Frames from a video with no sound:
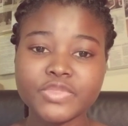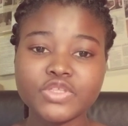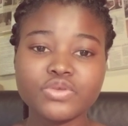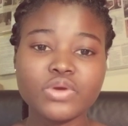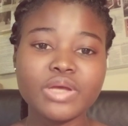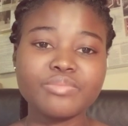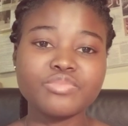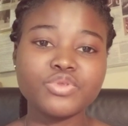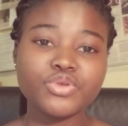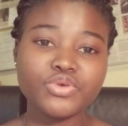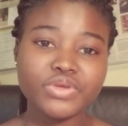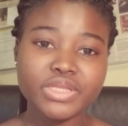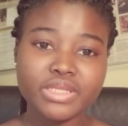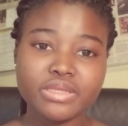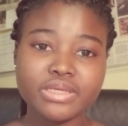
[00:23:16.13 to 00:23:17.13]
So I'm
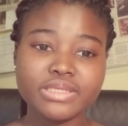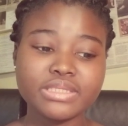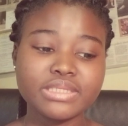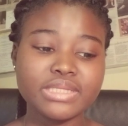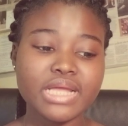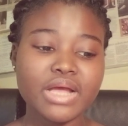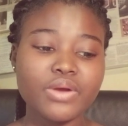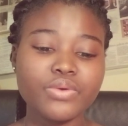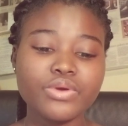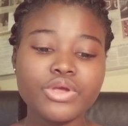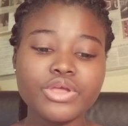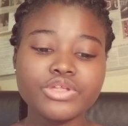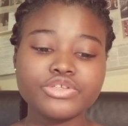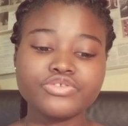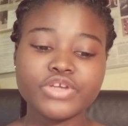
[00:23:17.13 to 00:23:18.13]
doing this now,
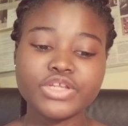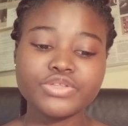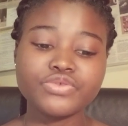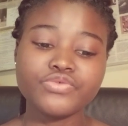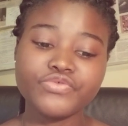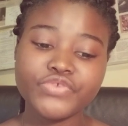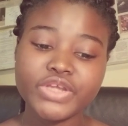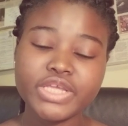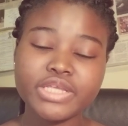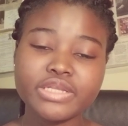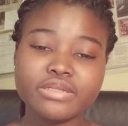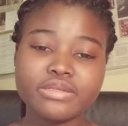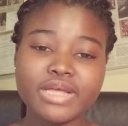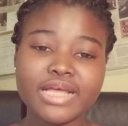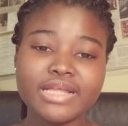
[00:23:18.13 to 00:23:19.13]
trying to
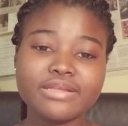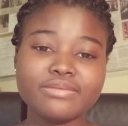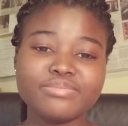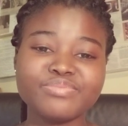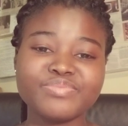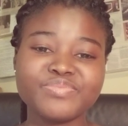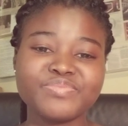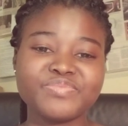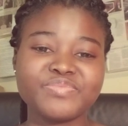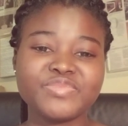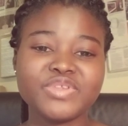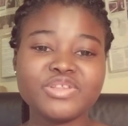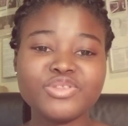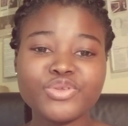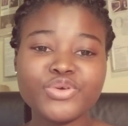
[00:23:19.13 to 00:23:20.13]
read, and
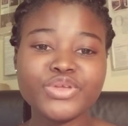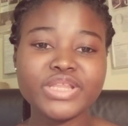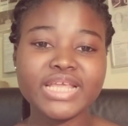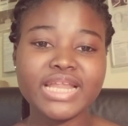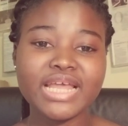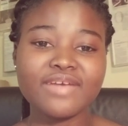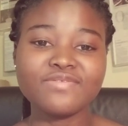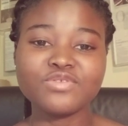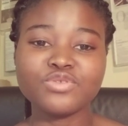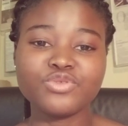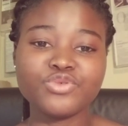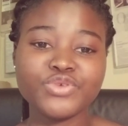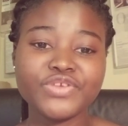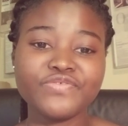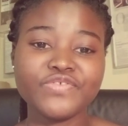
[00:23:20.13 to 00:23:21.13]
knowing that I have to
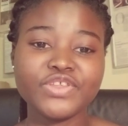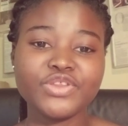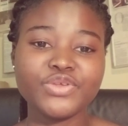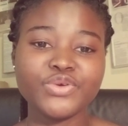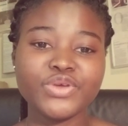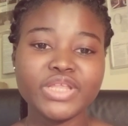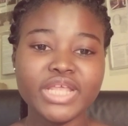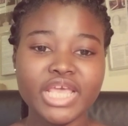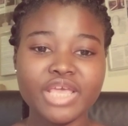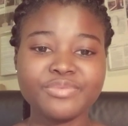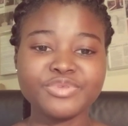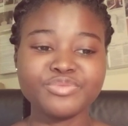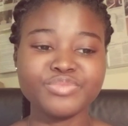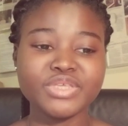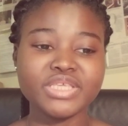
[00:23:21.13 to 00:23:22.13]
do a video, it
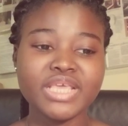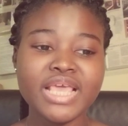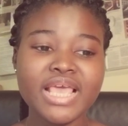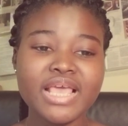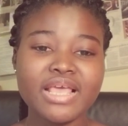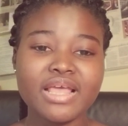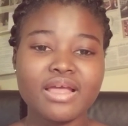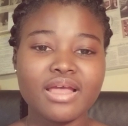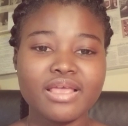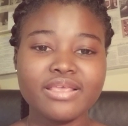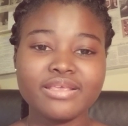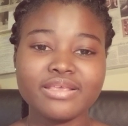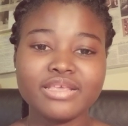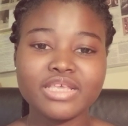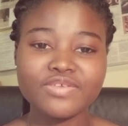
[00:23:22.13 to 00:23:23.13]
helps me.
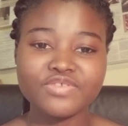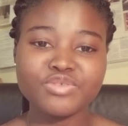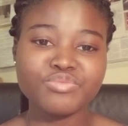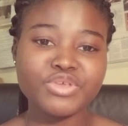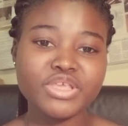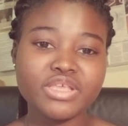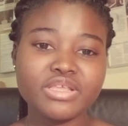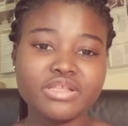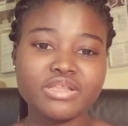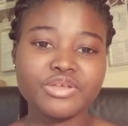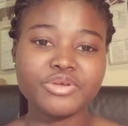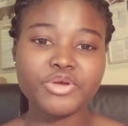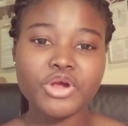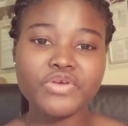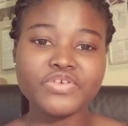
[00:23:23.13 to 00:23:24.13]
It gives me
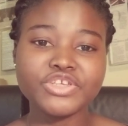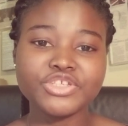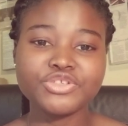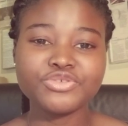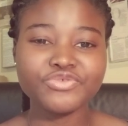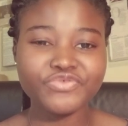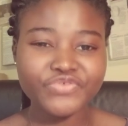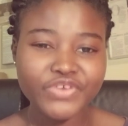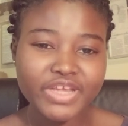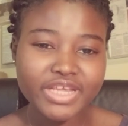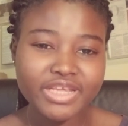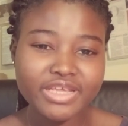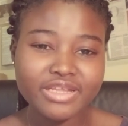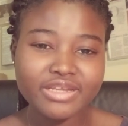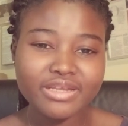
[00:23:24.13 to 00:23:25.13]
the courage to
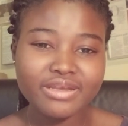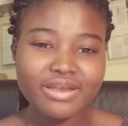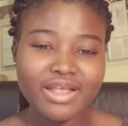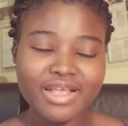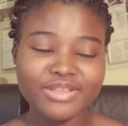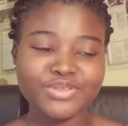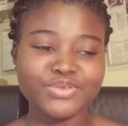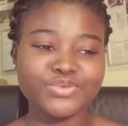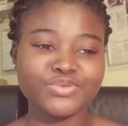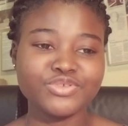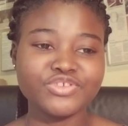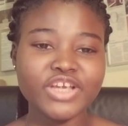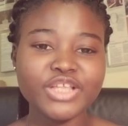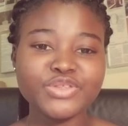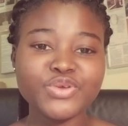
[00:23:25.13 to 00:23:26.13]
read and to
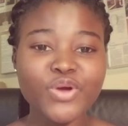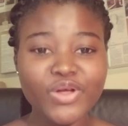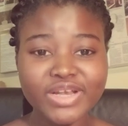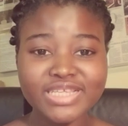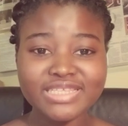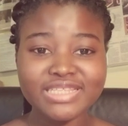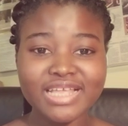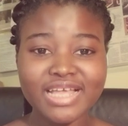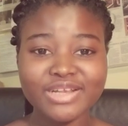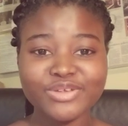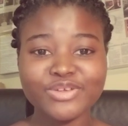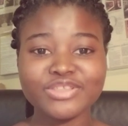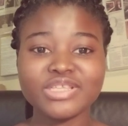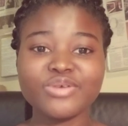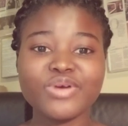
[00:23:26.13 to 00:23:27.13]
try to understand,
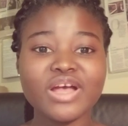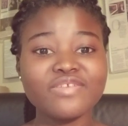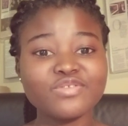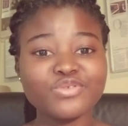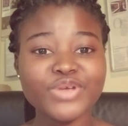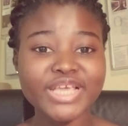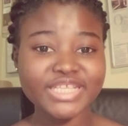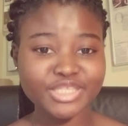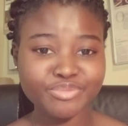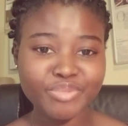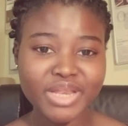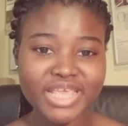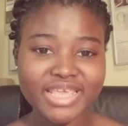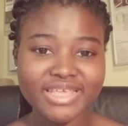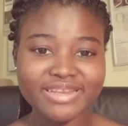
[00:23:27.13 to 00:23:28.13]
because I will have to
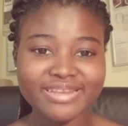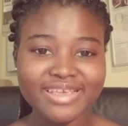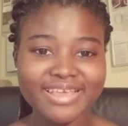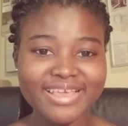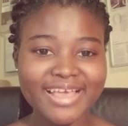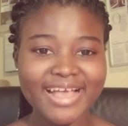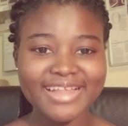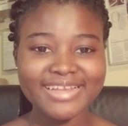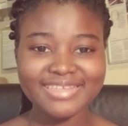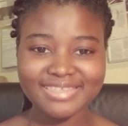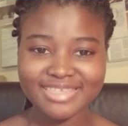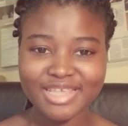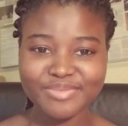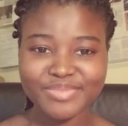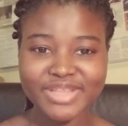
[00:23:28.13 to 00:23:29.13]
explain at the
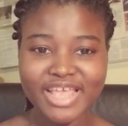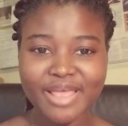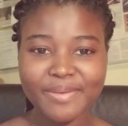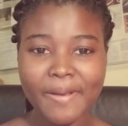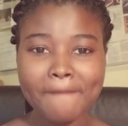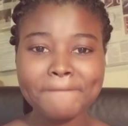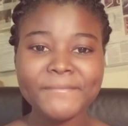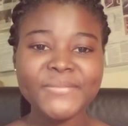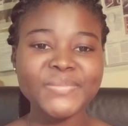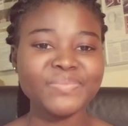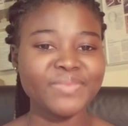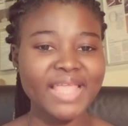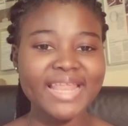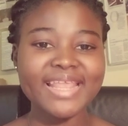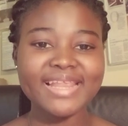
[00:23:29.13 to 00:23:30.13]
same time.
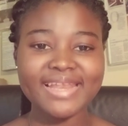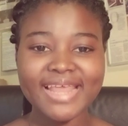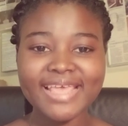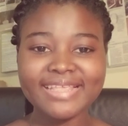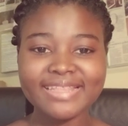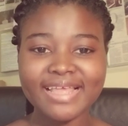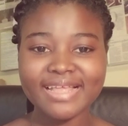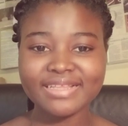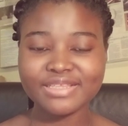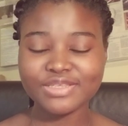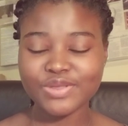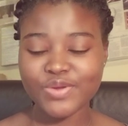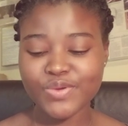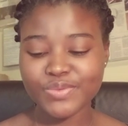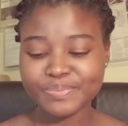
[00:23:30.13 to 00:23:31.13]
And I like that.
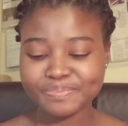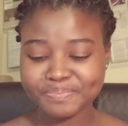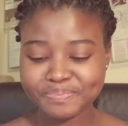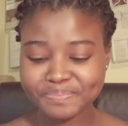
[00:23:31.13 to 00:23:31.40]
So